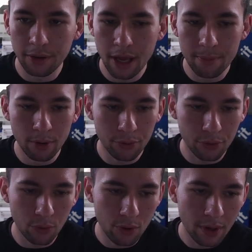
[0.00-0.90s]
an end mill with a
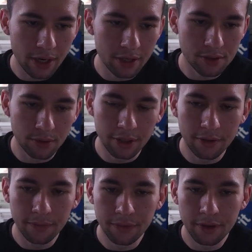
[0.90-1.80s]
corner radius on it,
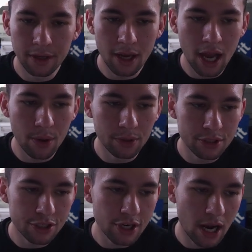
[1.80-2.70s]
I would
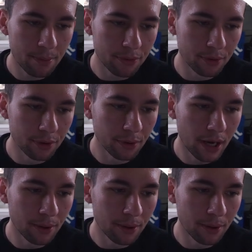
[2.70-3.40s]
shop through. I